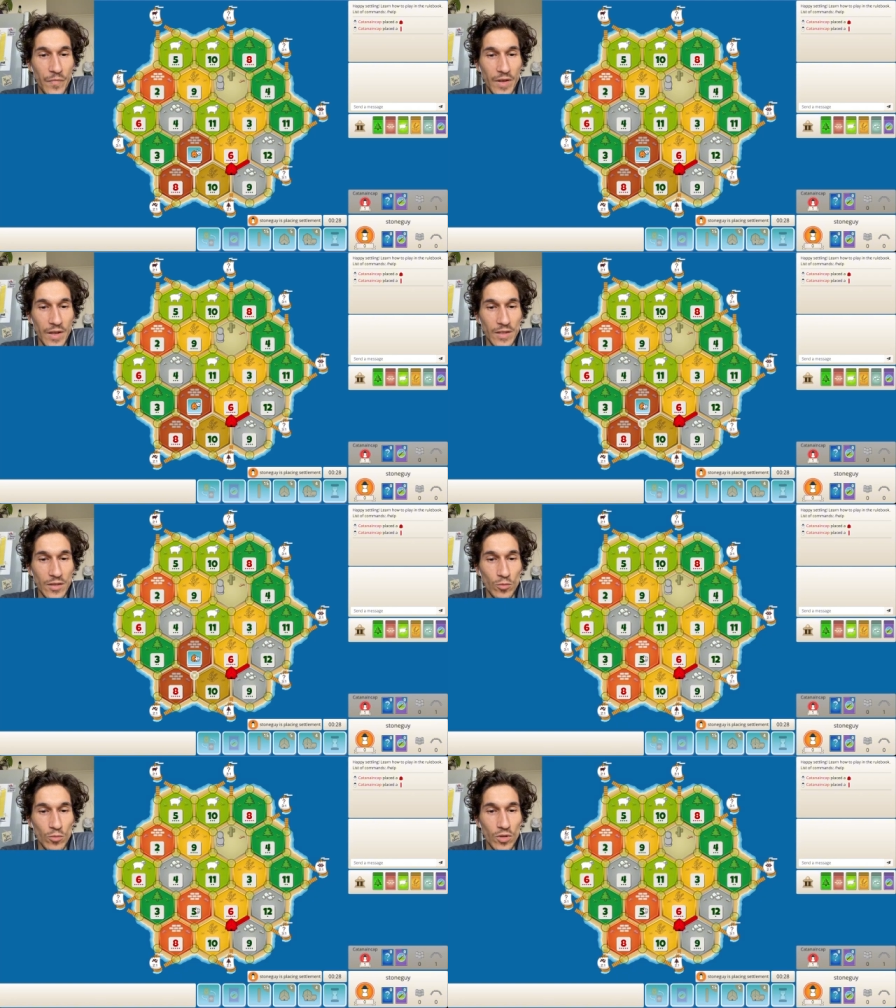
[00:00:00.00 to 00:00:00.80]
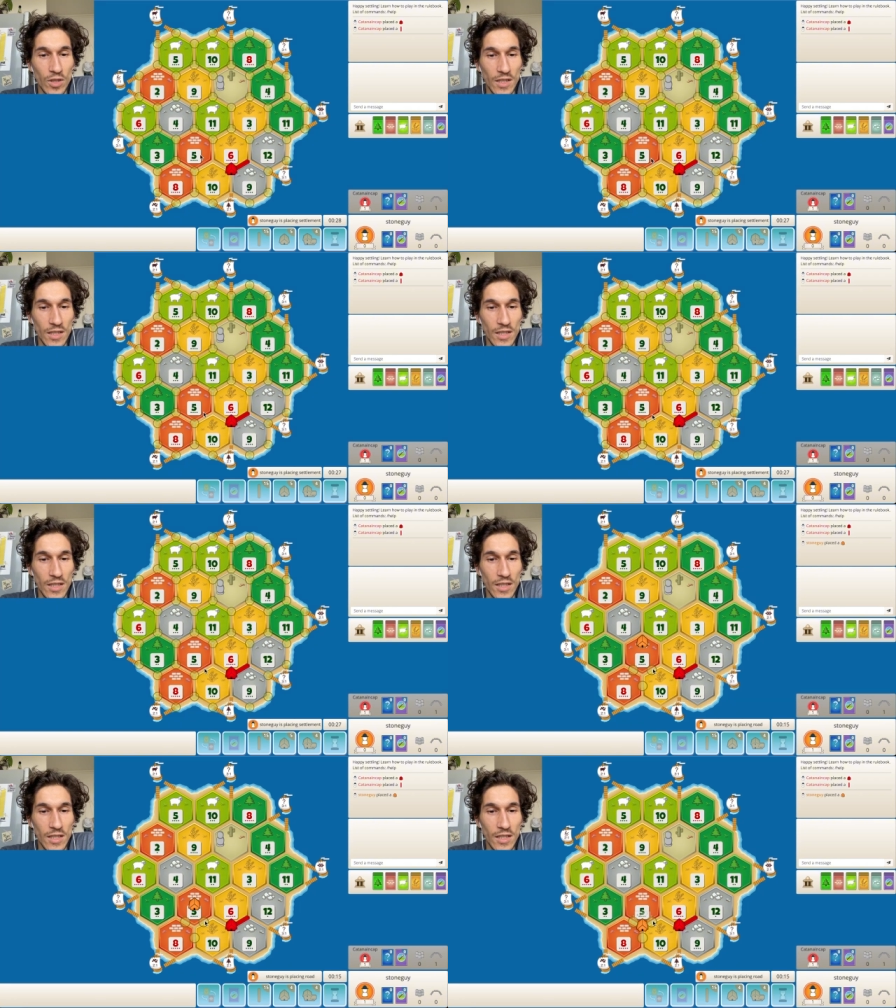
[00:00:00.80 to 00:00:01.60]
Let's do this,
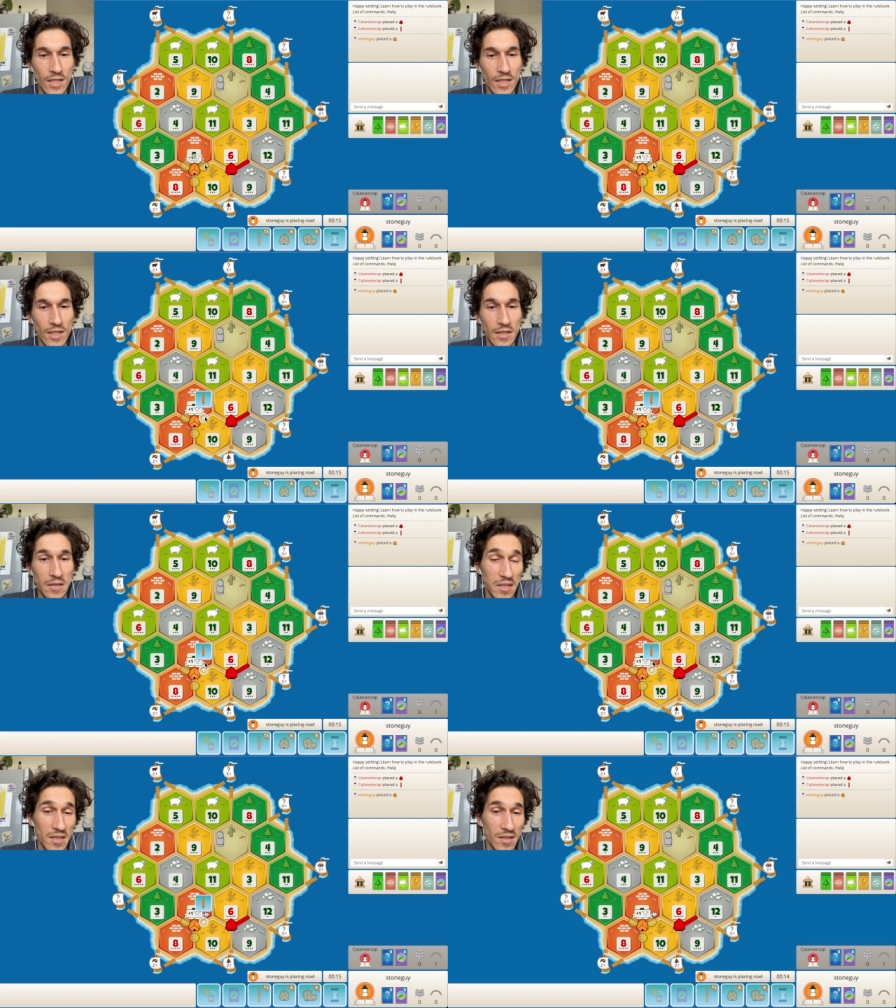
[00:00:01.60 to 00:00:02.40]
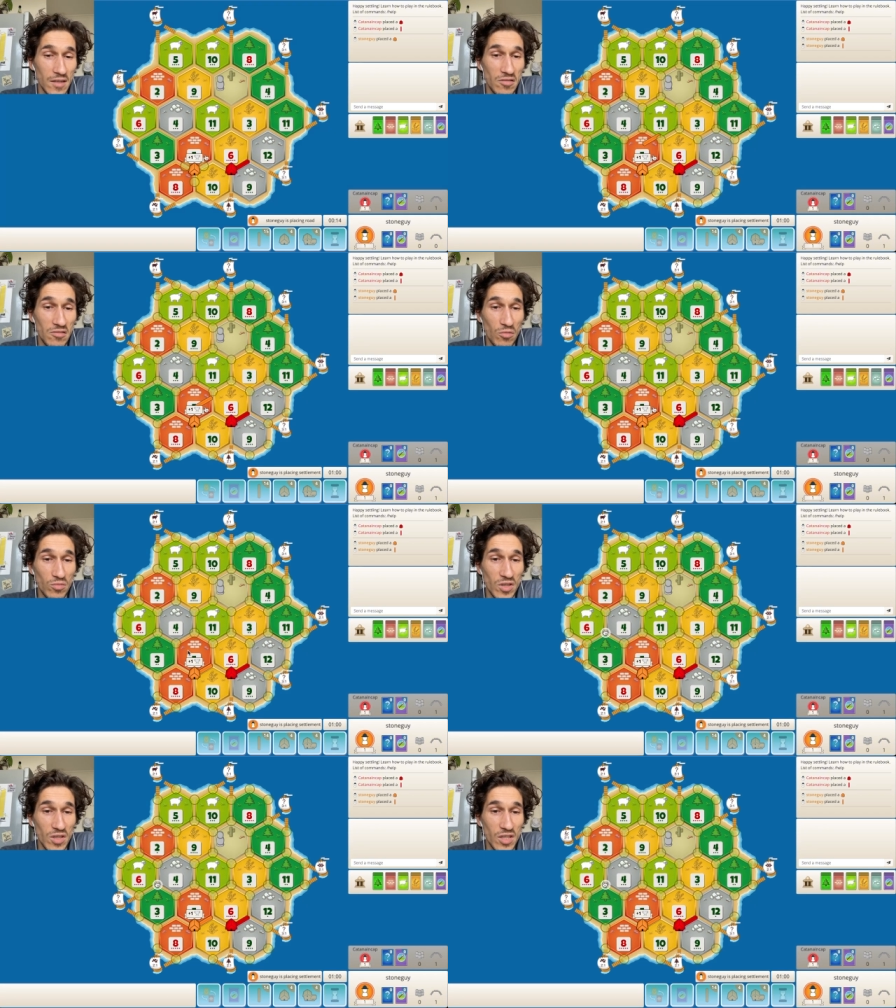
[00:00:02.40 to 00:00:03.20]
go
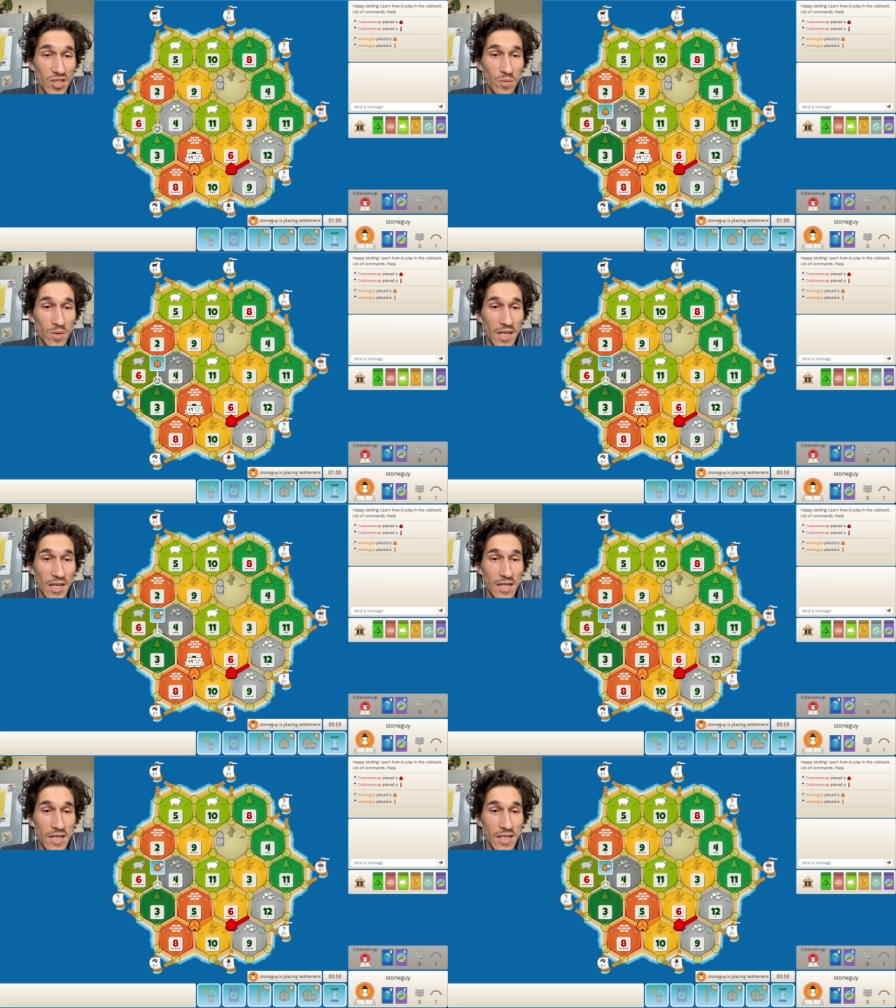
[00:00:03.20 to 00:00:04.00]
this way,